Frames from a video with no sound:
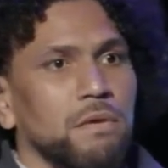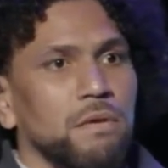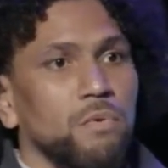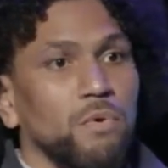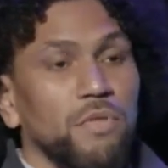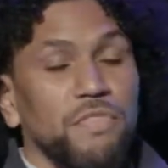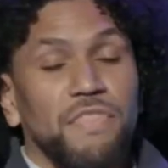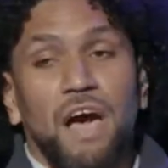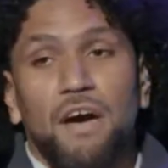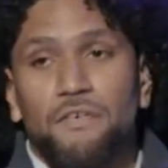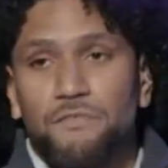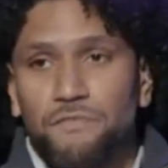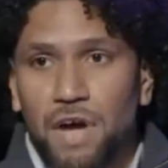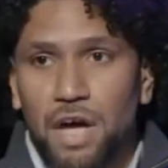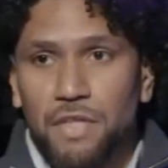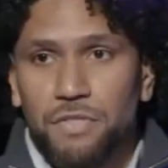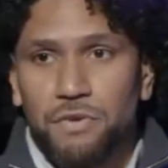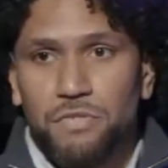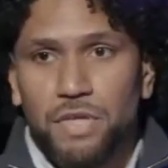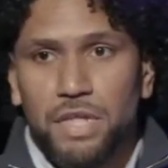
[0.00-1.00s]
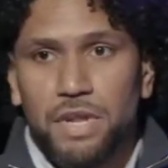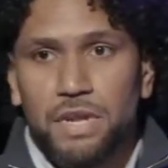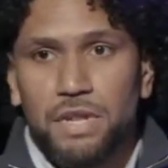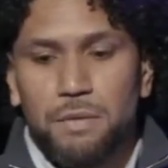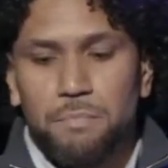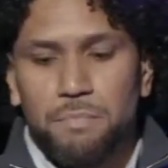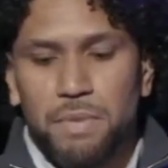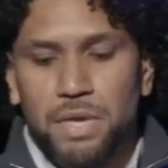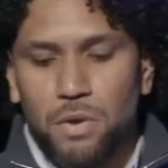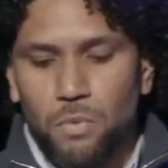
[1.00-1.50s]
without fathers, ended
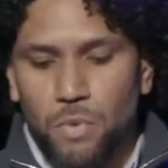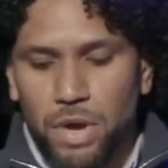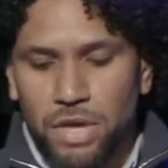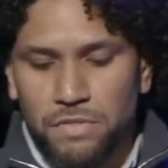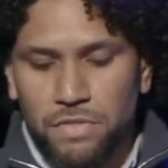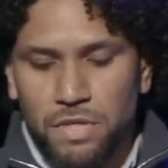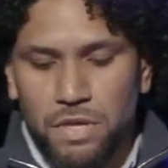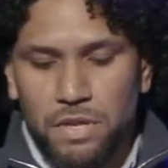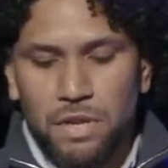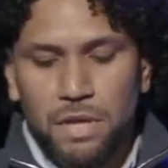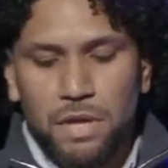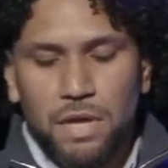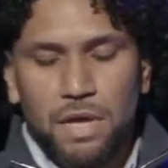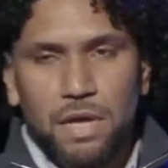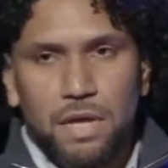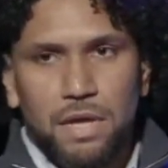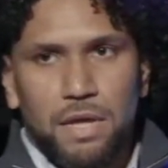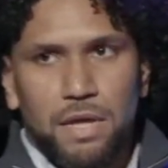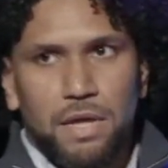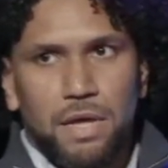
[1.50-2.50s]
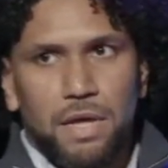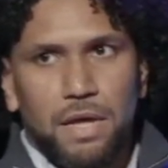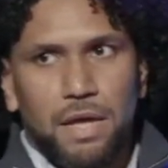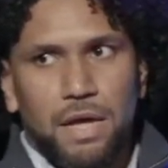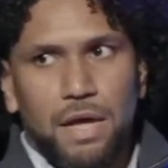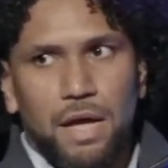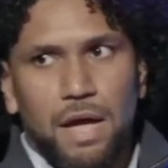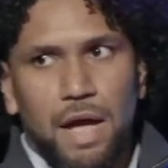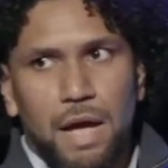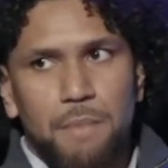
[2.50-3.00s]
up being wasted,
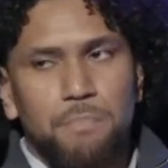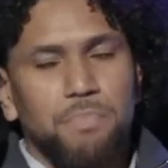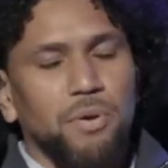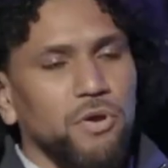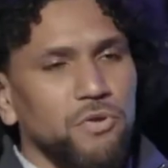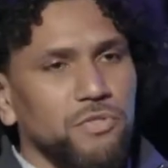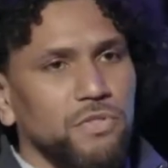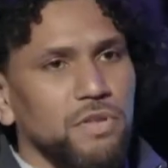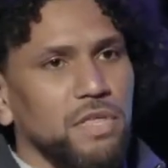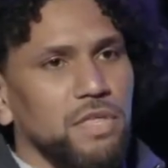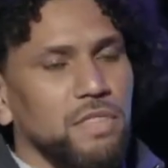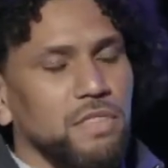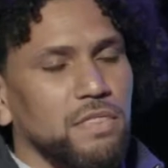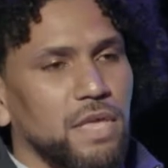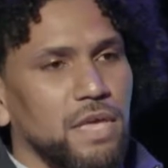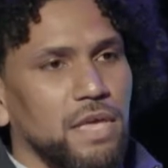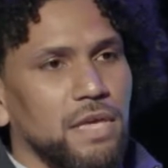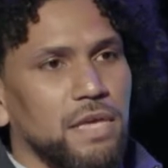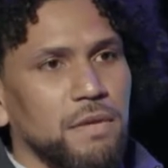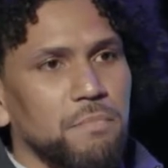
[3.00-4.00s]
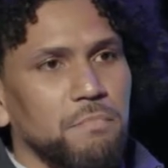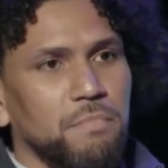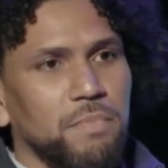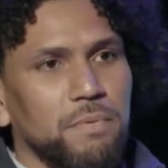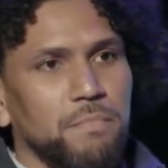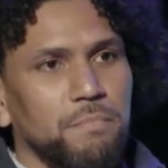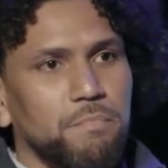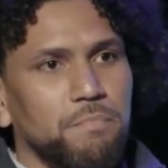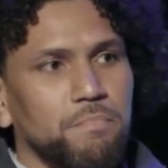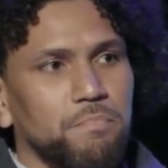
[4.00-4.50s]
I personally think it
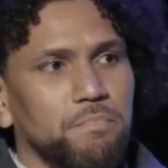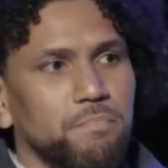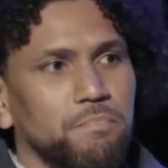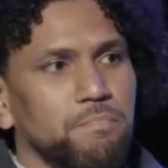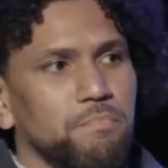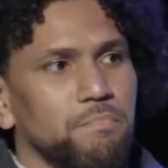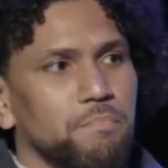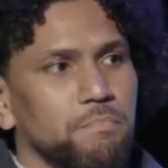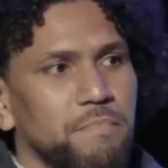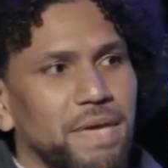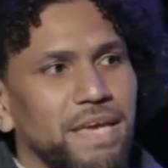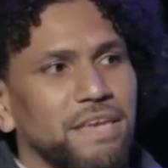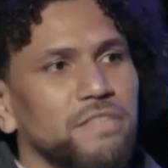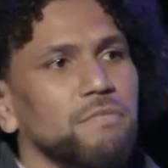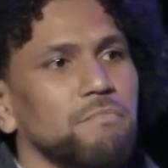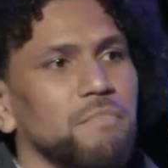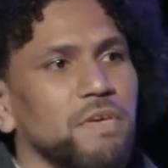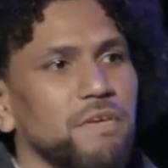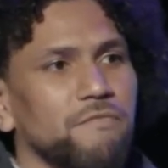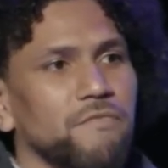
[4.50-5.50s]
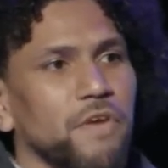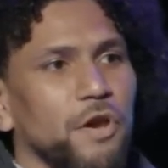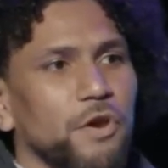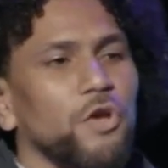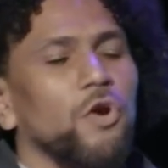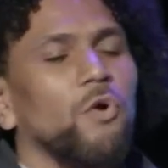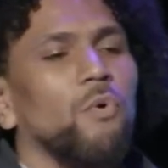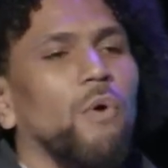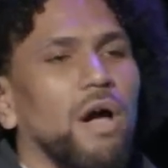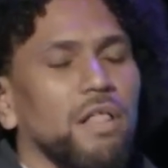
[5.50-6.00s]
makes me very
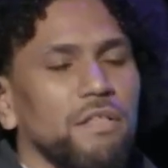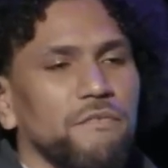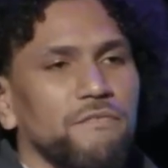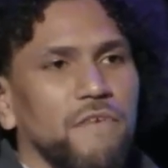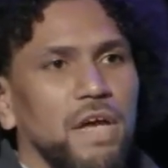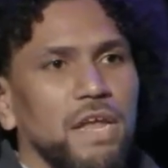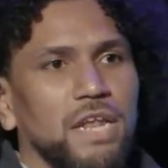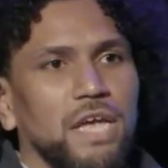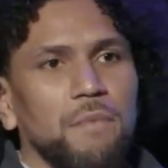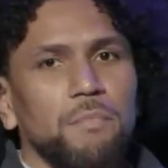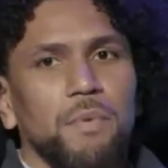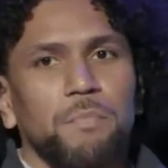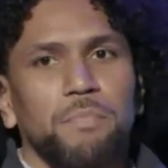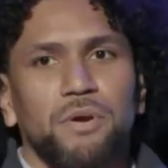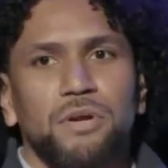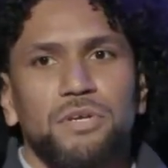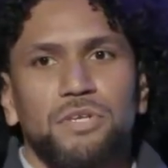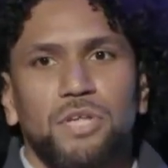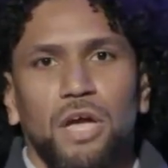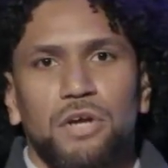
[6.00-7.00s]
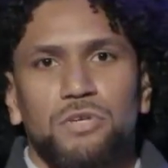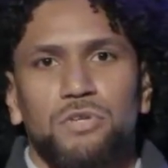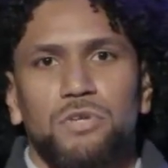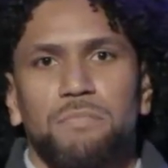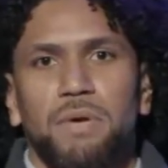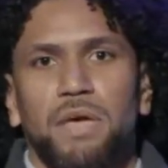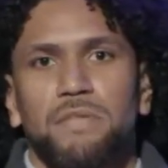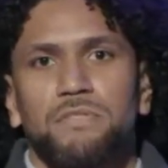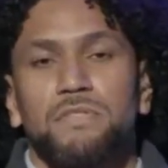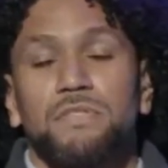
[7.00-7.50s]
qualified to come up here and talk to you
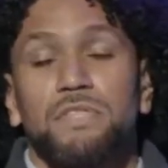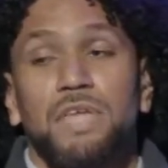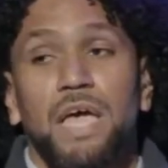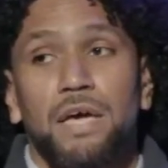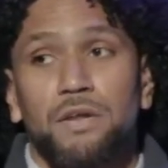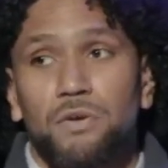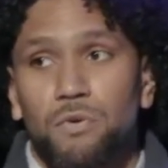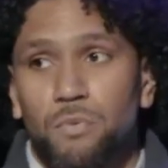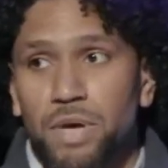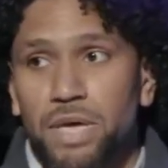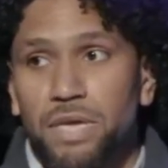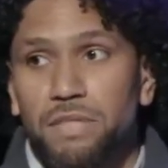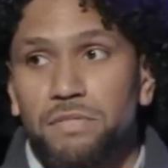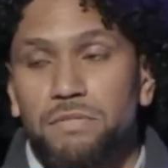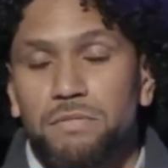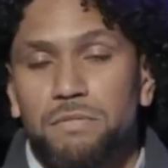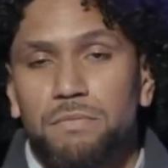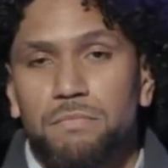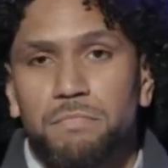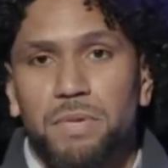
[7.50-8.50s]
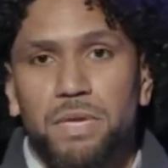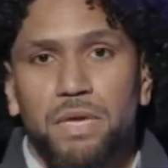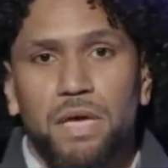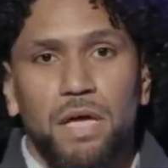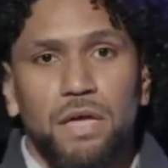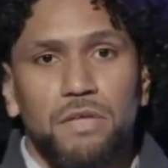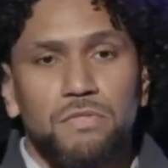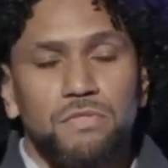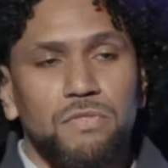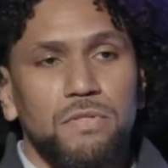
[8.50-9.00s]
about societal waste,
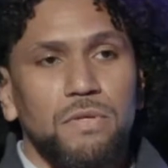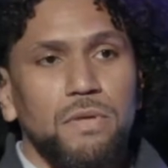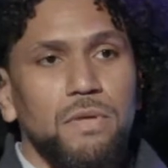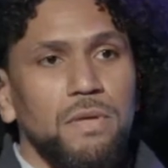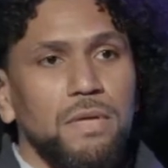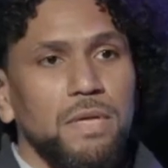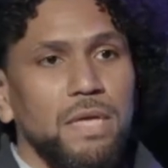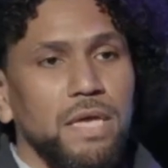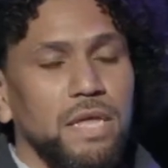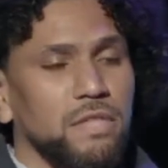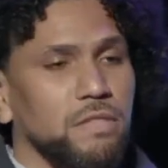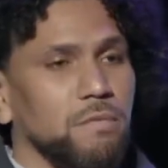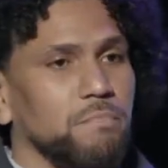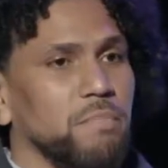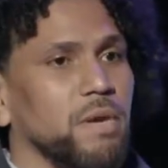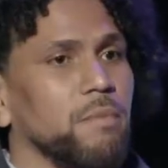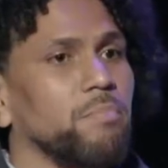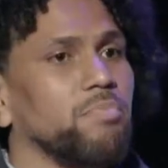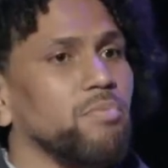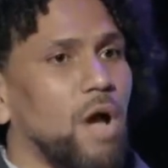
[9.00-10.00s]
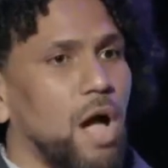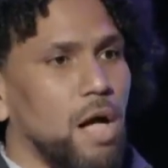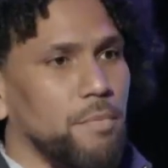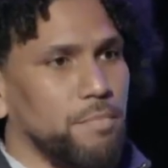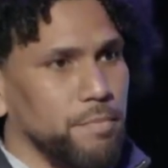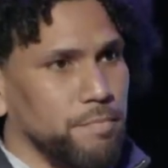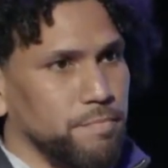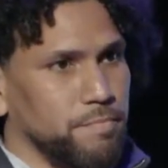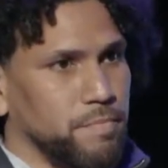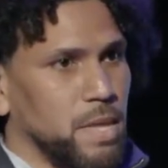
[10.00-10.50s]
because it is a big
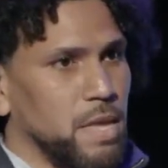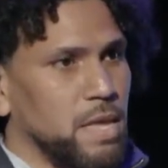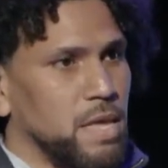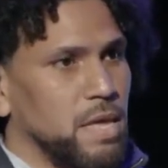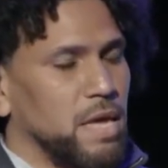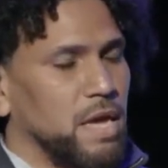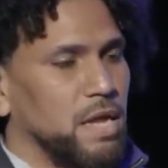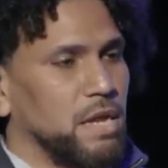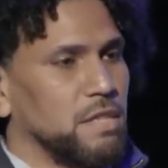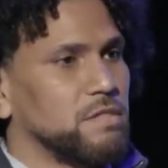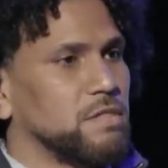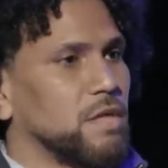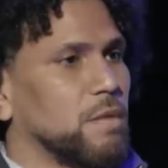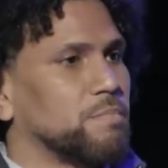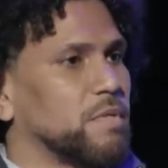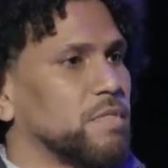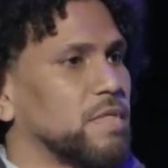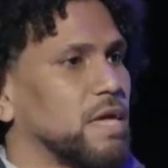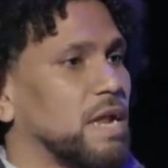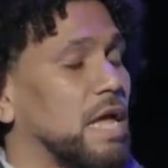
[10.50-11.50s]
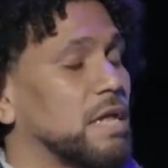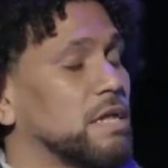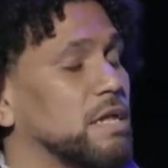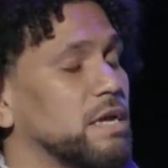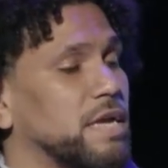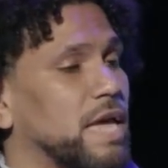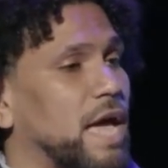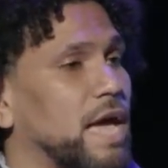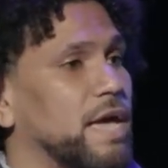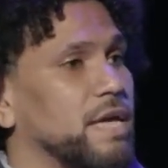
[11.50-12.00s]
problem. And it's something that I
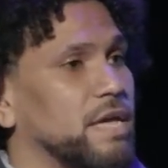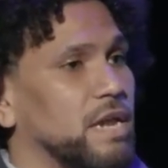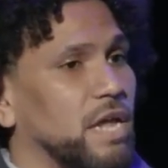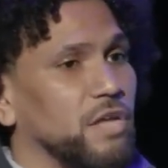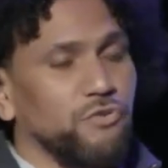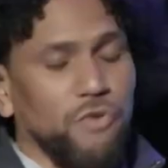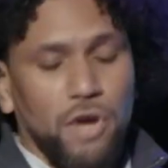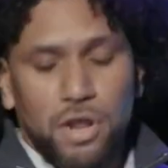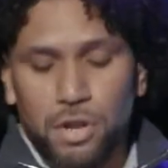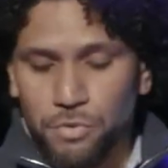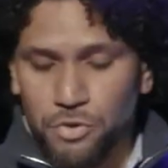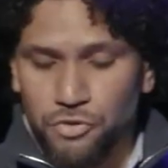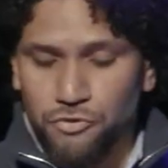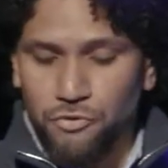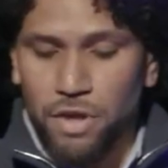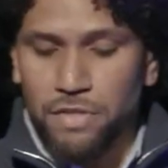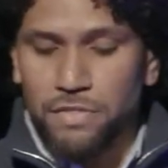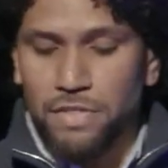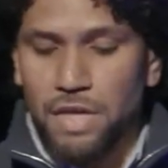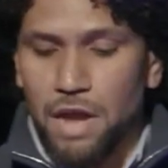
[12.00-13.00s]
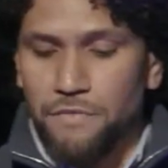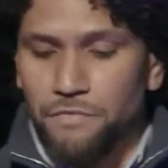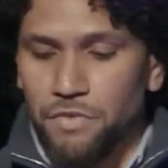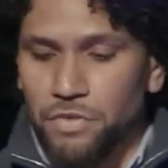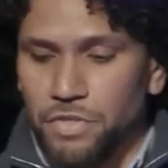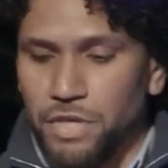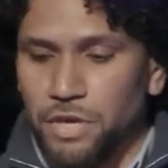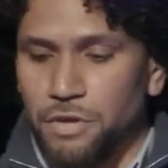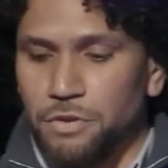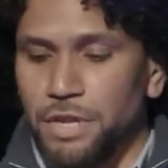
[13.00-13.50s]
look at and I try to address every
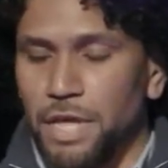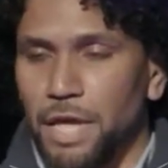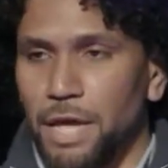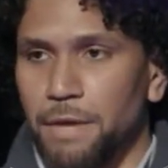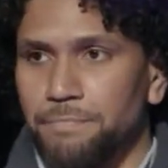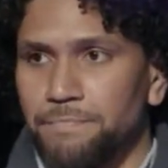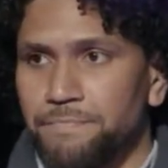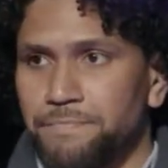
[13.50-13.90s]
single day.